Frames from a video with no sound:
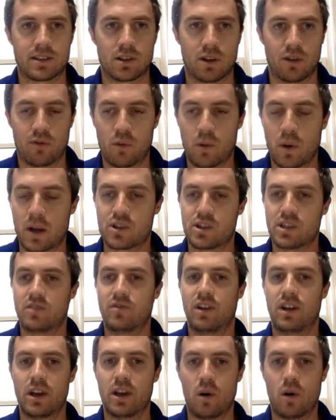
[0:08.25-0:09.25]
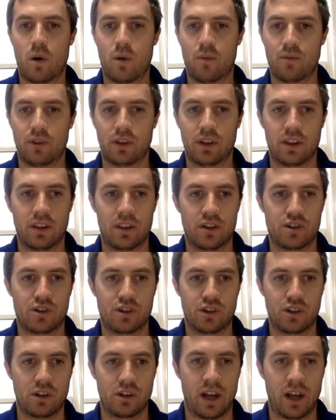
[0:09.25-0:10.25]
So if we watch this video, hopefully this
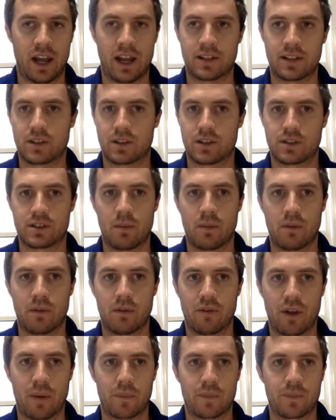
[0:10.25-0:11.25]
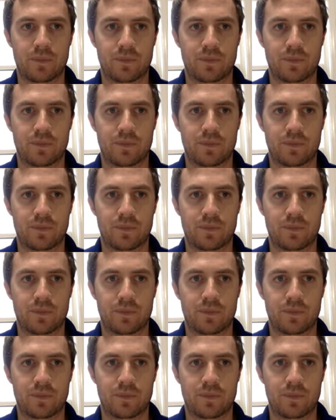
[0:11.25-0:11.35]
should answer some of them.